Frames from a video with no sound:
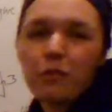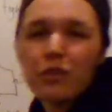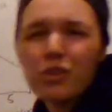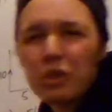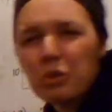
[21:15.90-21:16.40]

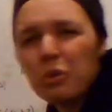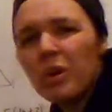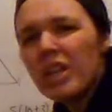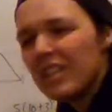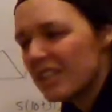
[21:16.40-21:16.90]
over 2.
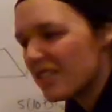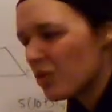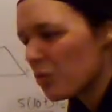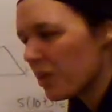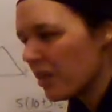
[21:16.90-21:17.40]
This is
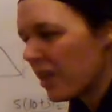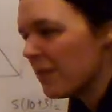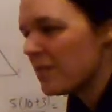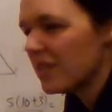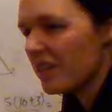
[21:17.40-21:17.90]
a real
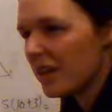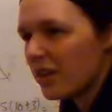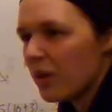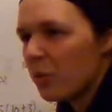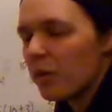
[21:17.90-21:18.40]
life
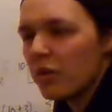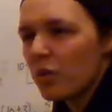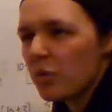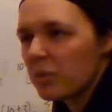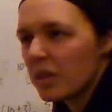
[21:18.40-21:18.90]
scenario. We
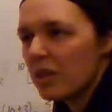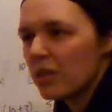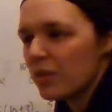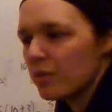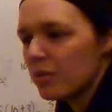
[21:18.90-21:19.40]
normally
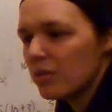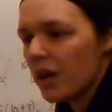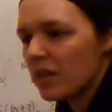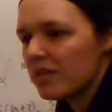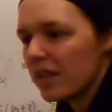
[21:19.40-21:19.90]
use
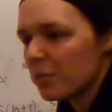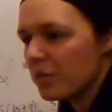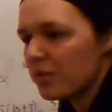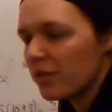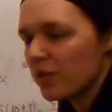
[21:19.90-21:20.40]

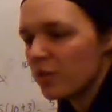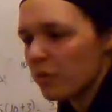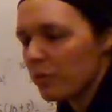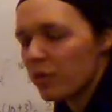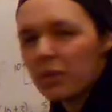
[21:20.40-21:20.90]
decimals for this
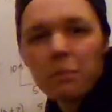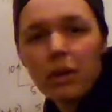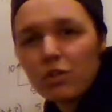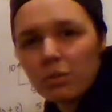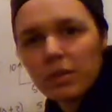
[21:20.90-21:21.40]
when we're doing
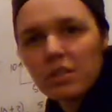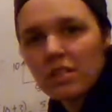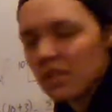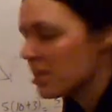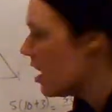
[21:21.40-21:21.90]
measurements and